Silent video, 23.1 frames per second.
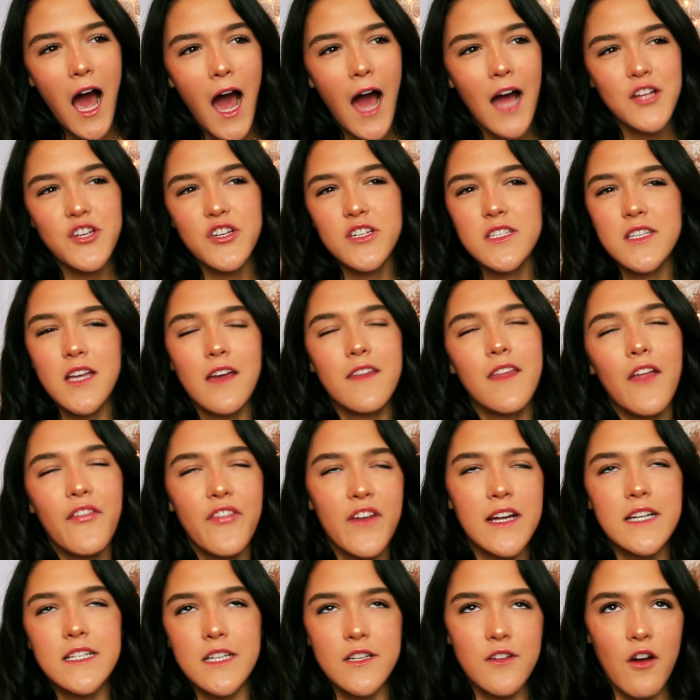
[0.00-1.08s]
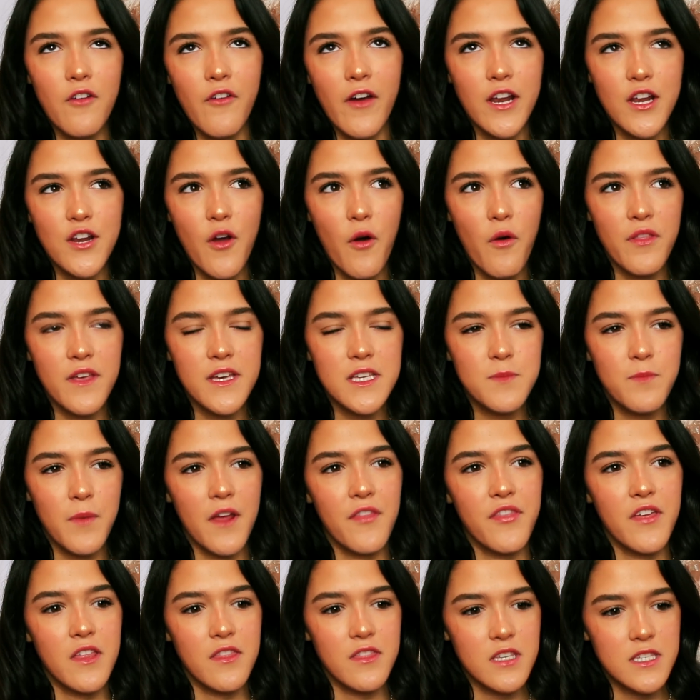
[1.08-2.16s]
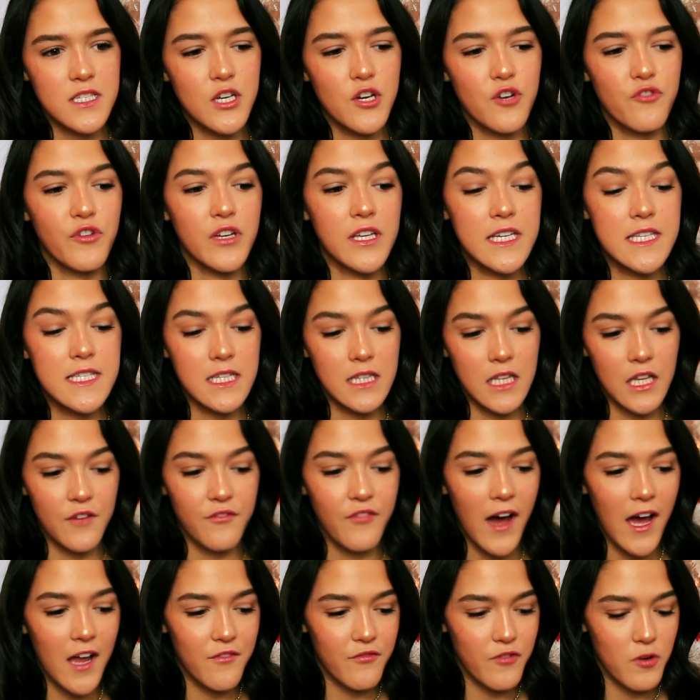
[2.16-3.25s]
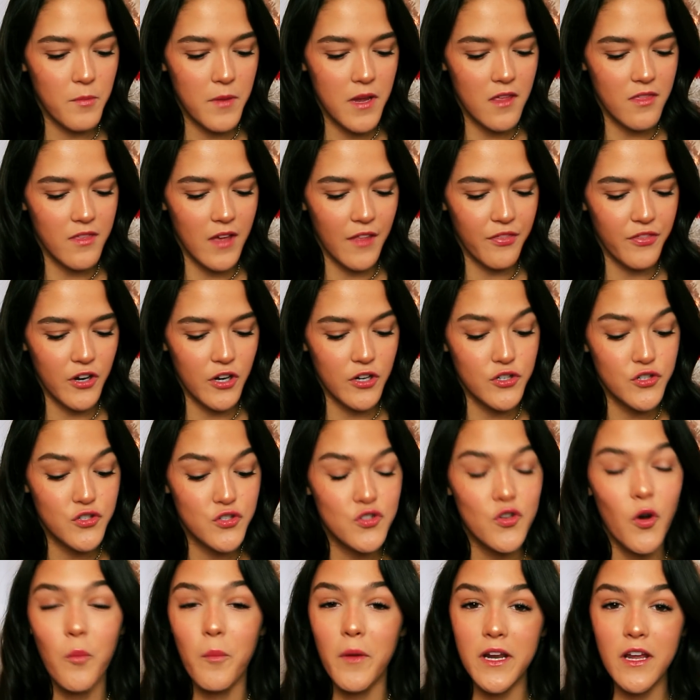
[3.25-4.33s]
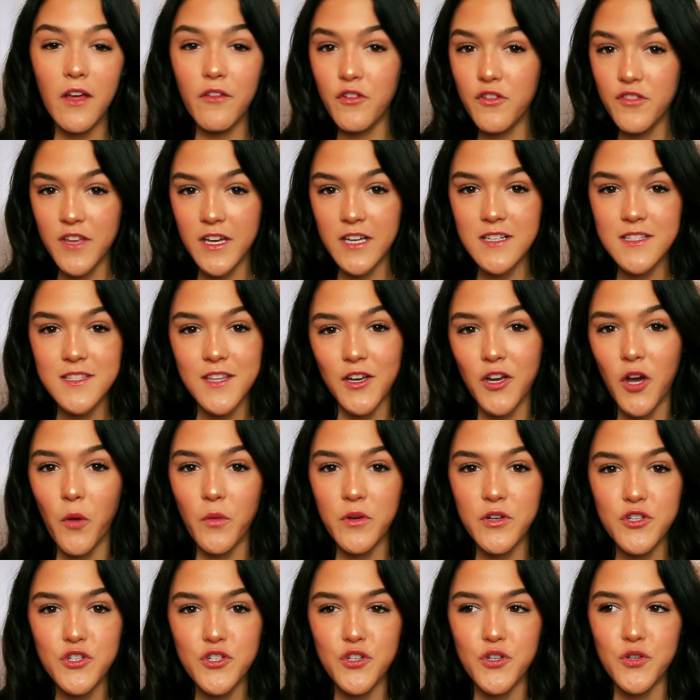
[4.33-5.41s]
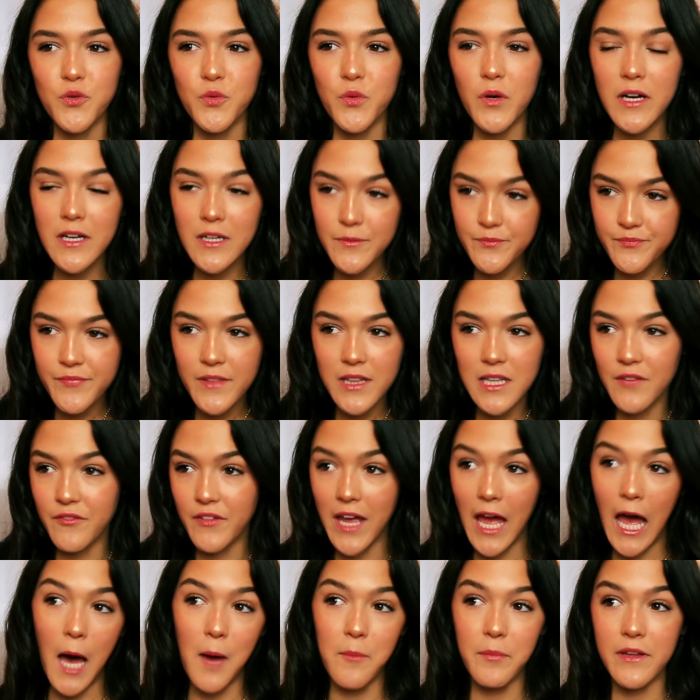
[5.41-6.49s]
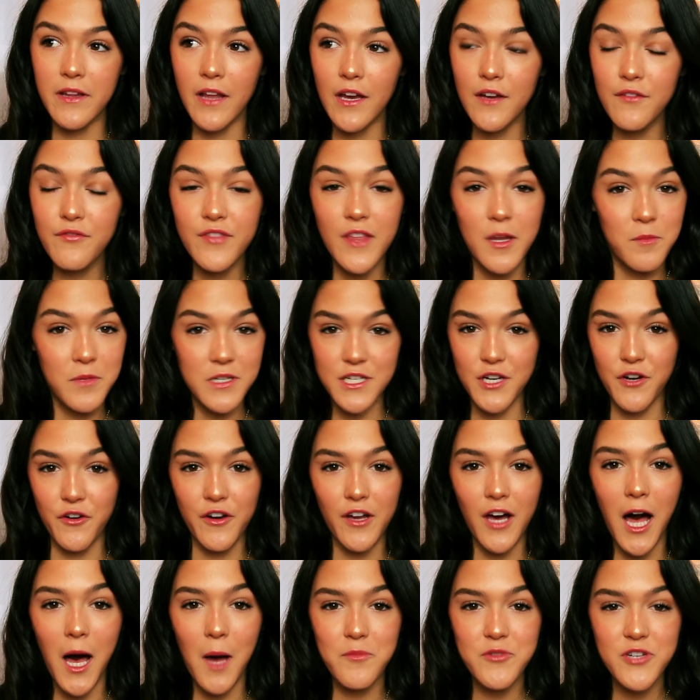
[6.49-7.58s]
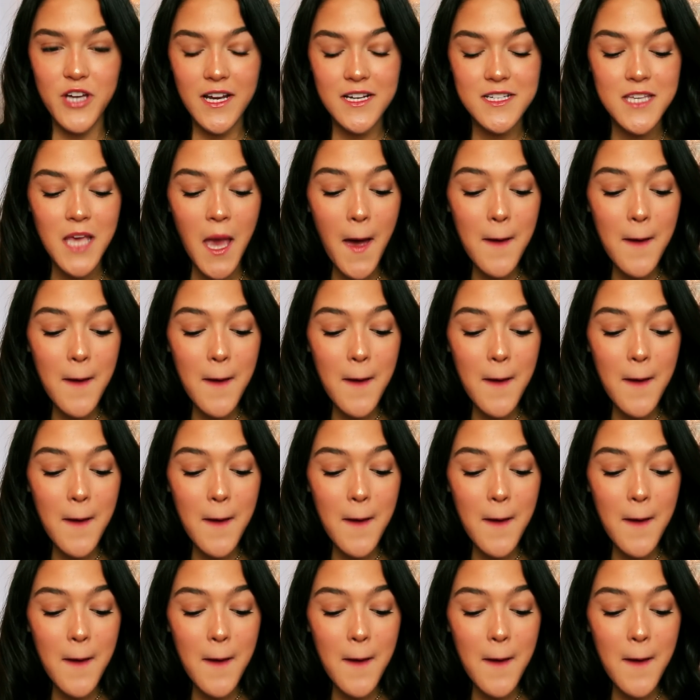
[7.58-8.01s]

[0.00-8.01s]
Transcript: I just, not that I didn't already know this, but I think this year really solidified for me that there are so many other things that go into living a happy life than material objects,